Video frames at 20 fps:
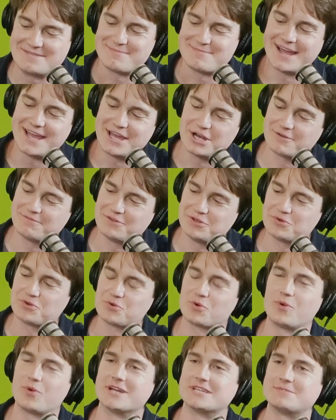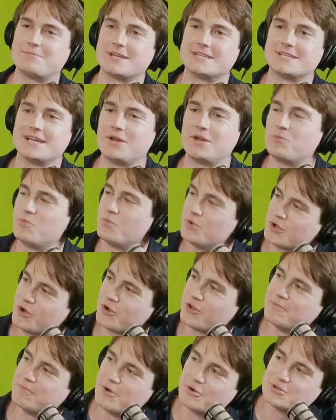my interview request by saying, we'll go to
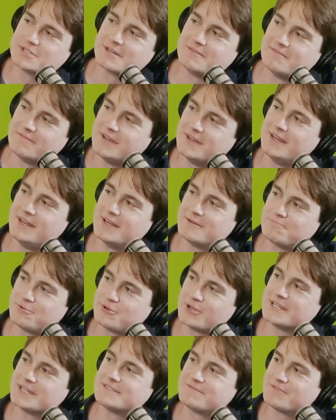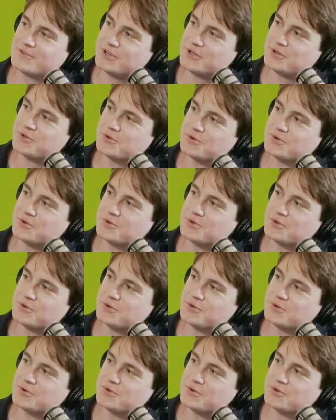the most convenient place for you.